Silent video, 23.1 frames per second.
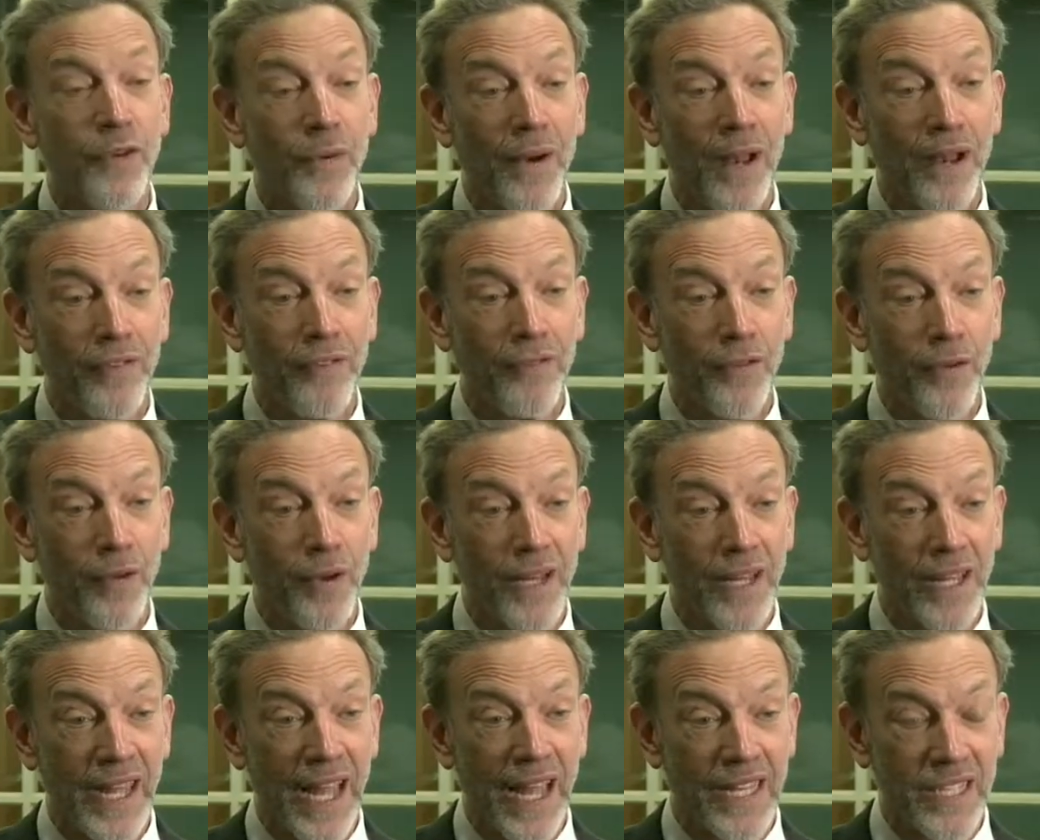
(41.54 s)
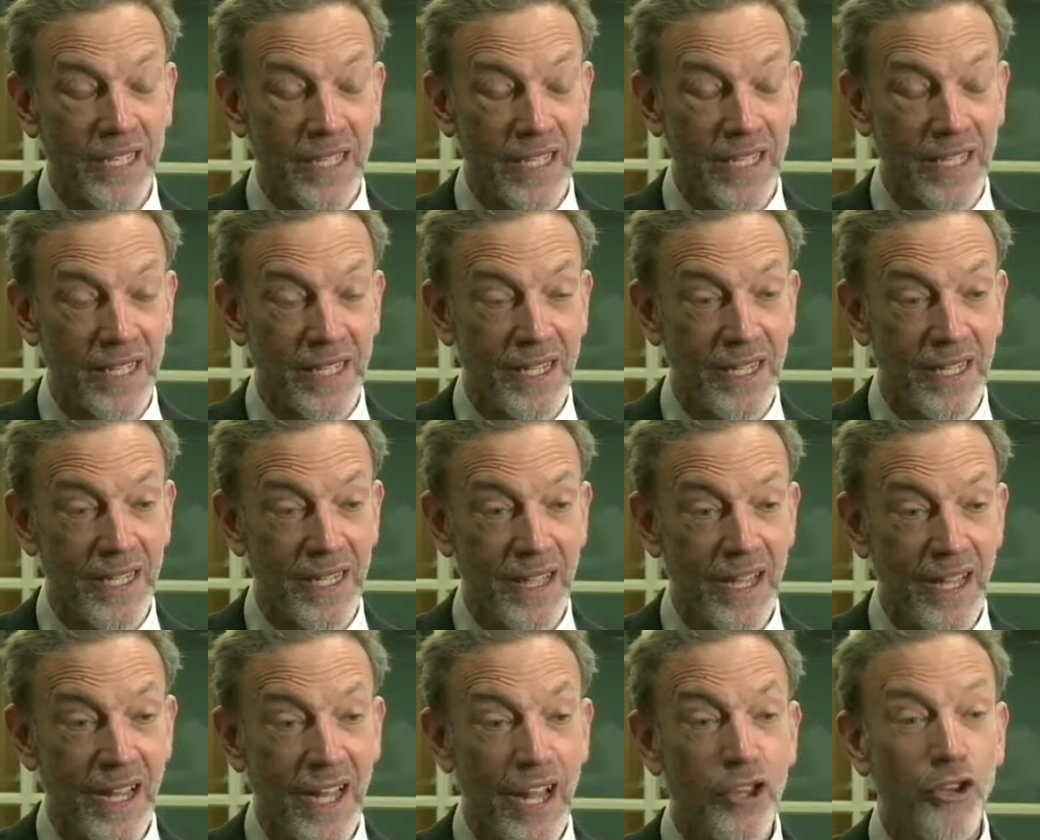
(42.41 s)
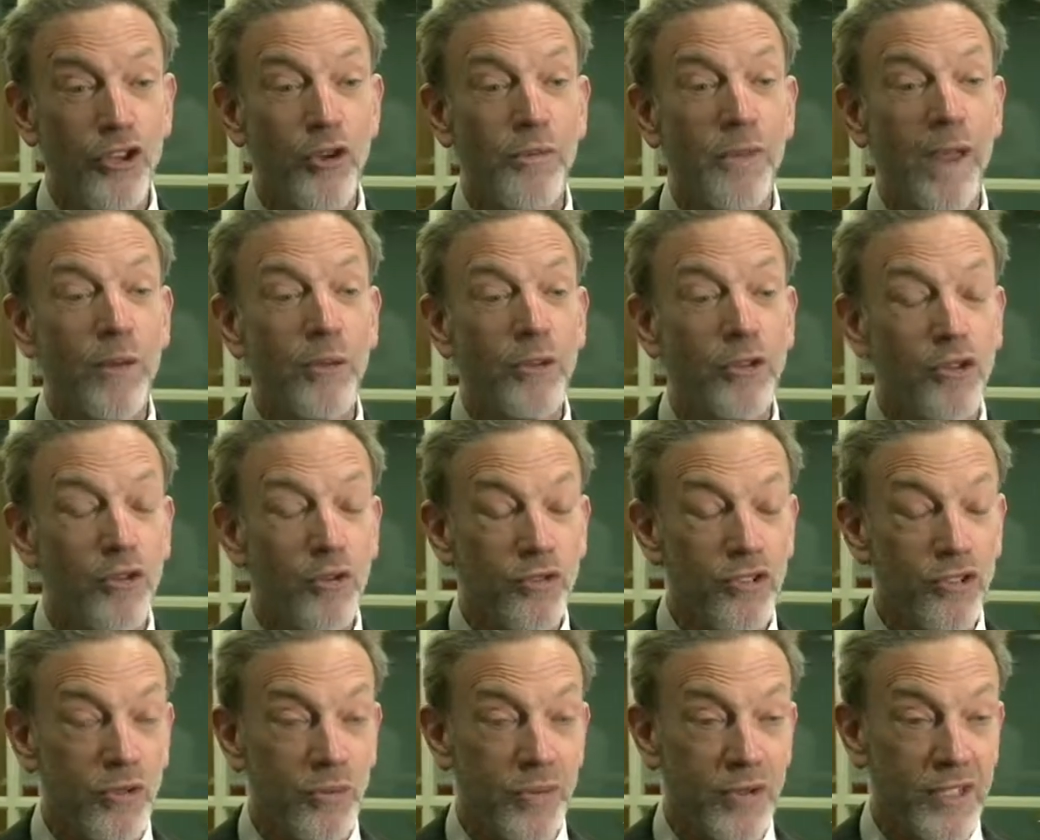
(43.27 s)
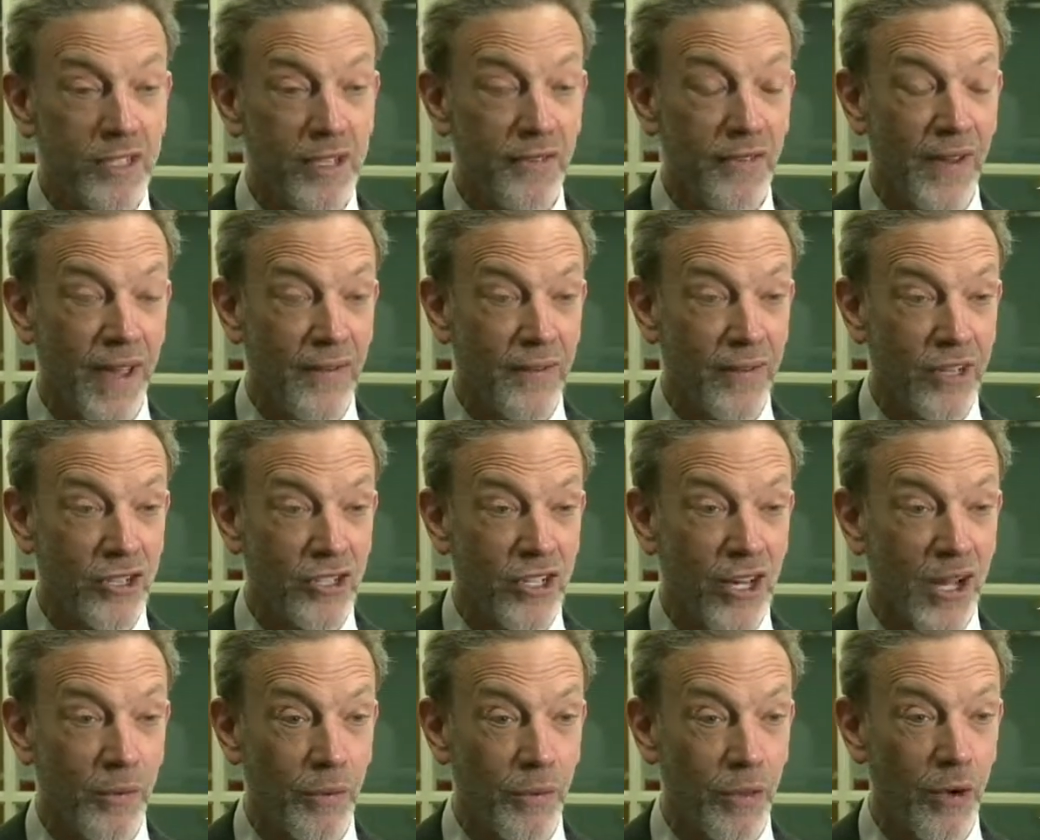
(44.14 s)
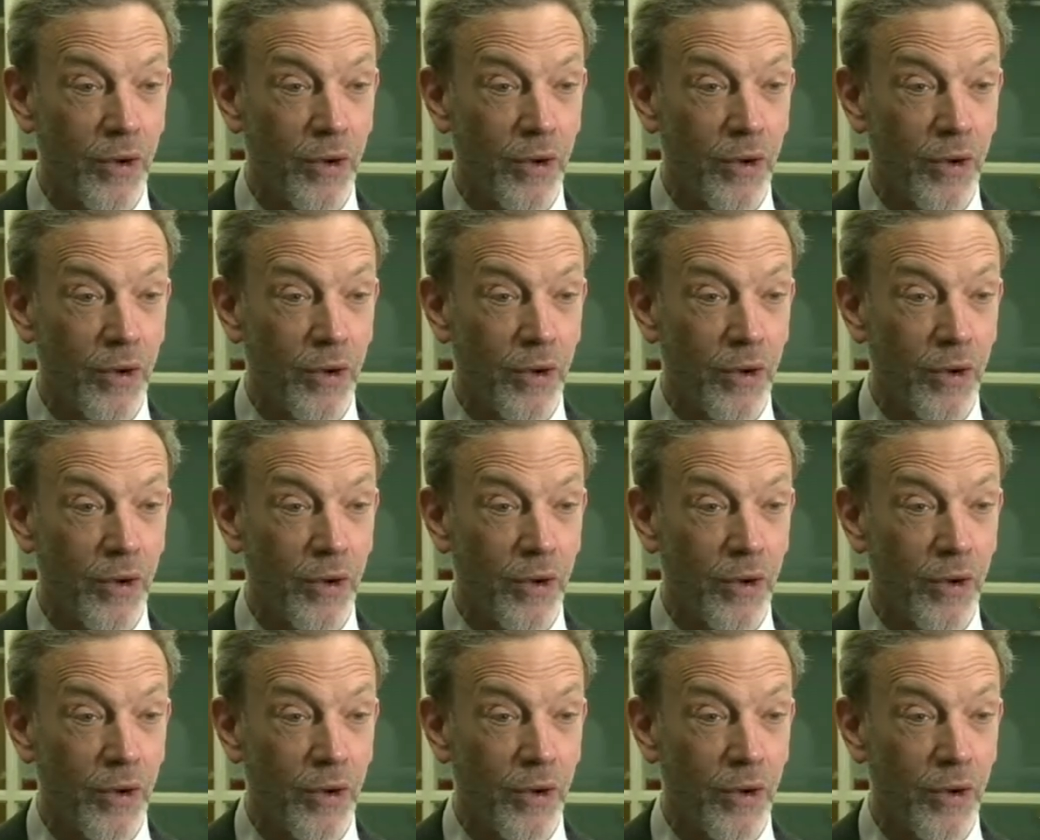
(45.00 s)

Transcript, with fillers: you're on folic acid, you may reduce the risk of having a child with